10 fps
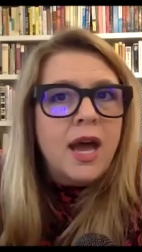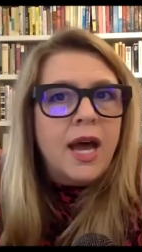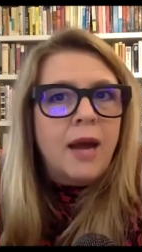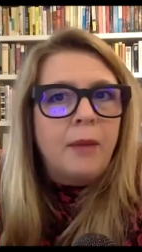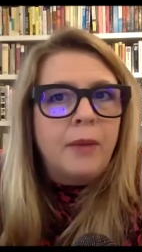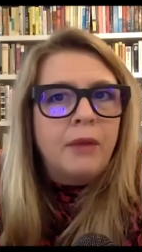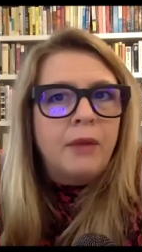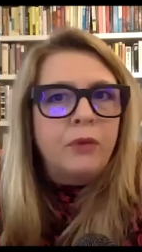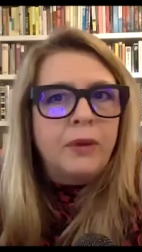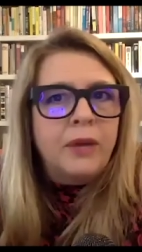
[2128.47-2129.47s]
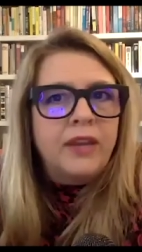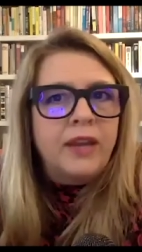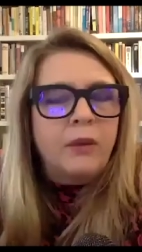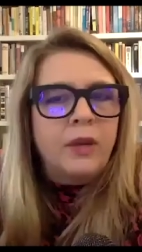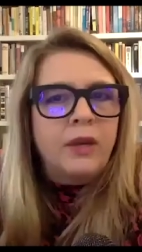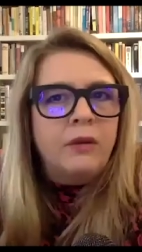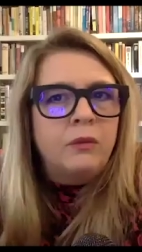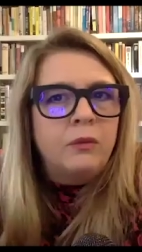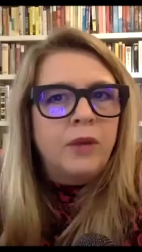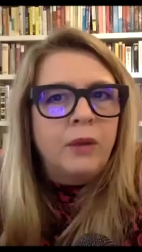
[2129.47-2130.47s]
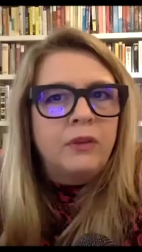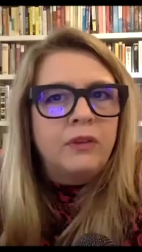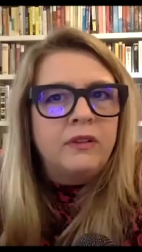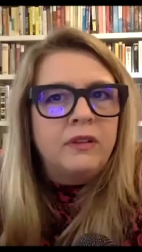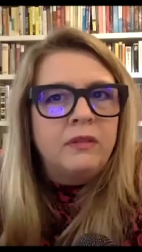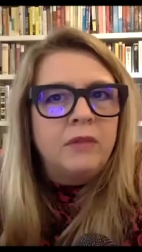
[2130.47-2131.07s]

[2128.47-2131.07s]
Um, I wrote about that one when I was,